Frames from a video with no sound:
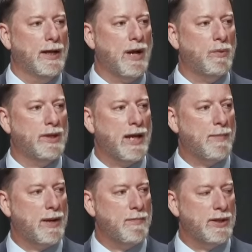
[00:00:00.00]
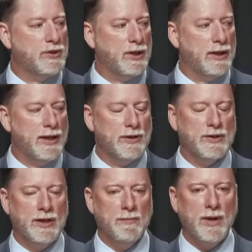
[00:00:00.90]
Now, one thing I might mention
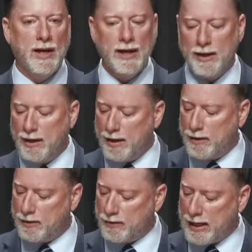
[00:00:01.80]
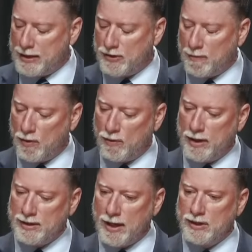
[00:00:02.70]
is in my uh, last
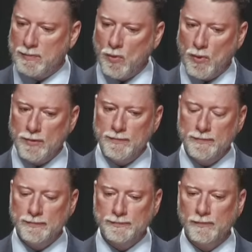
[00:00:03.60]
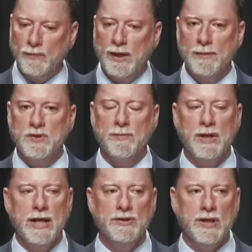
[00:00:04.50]
summer, as I explored um, some of
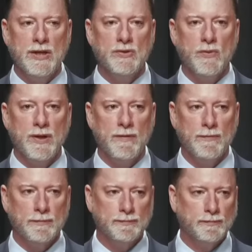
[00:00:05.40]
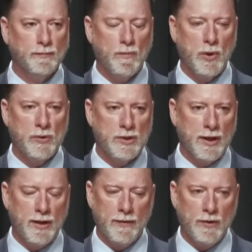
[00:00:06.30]
the ancient history of
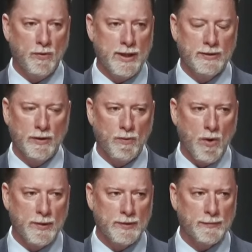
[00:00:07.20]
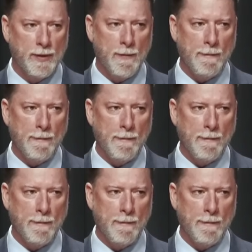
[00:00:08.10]
Persia and the Greeks and the Romans,